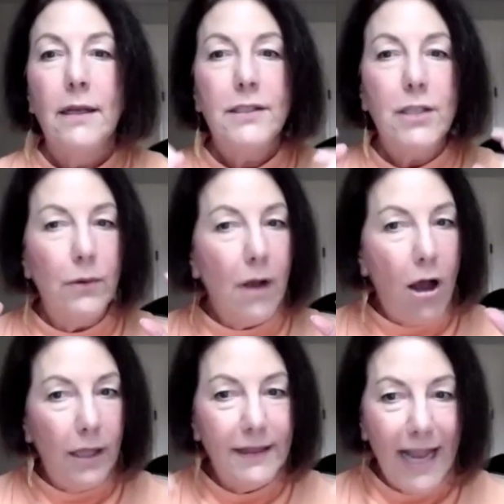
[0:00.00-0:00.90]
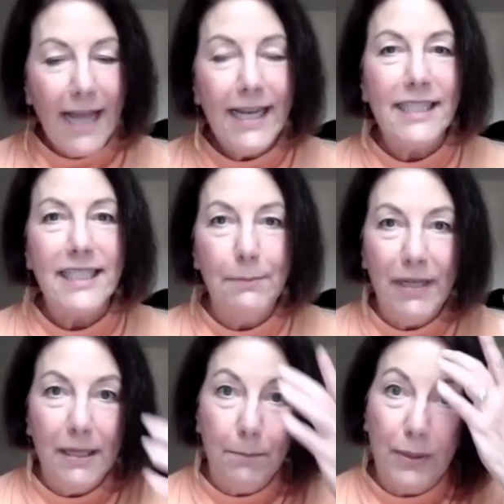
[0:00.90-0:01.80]
So that has to
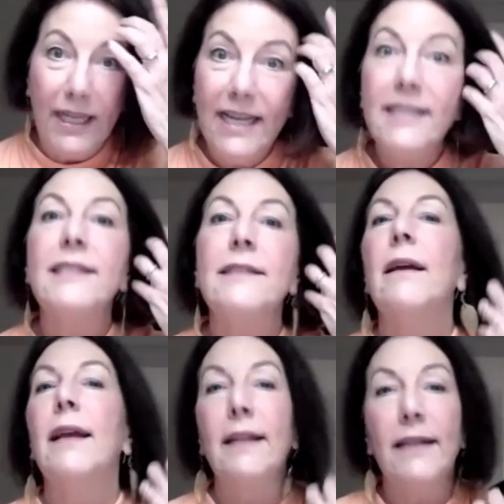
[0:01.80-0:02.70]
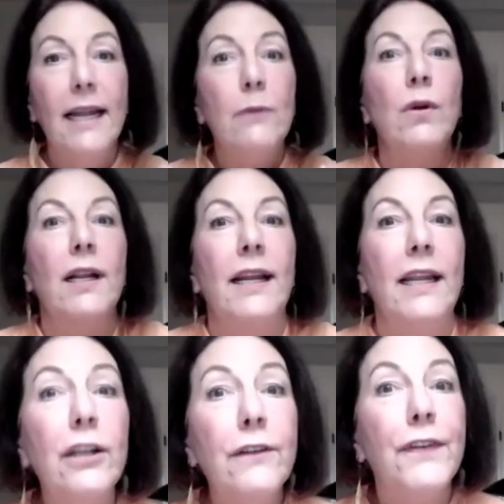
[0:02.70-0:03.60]
be in place. And again, when I
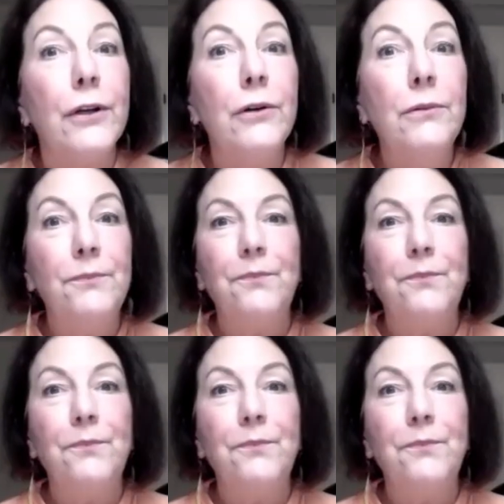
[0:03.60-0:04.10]
interview,